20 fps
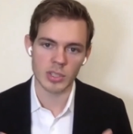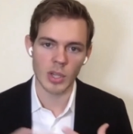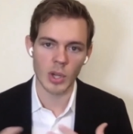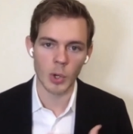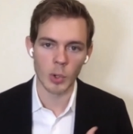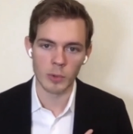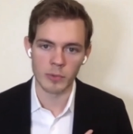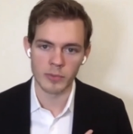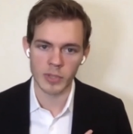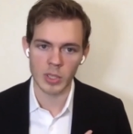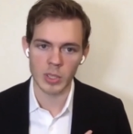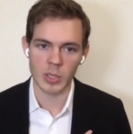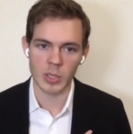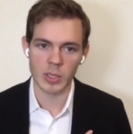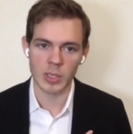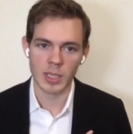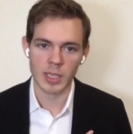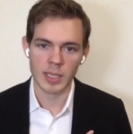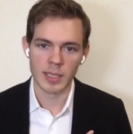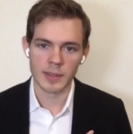over
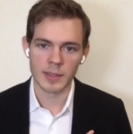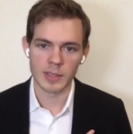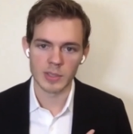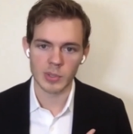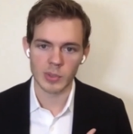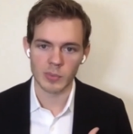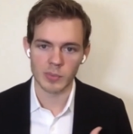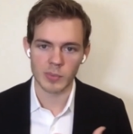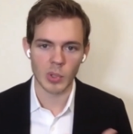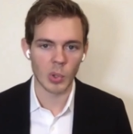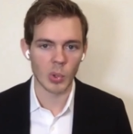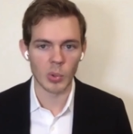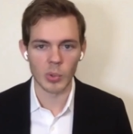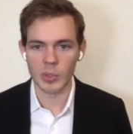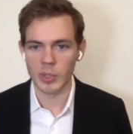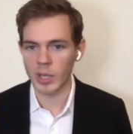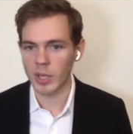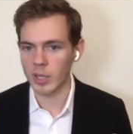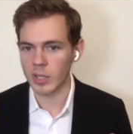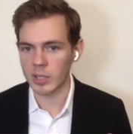the sort of cold,
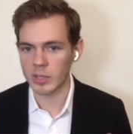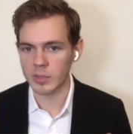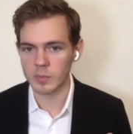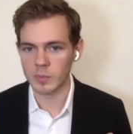hard,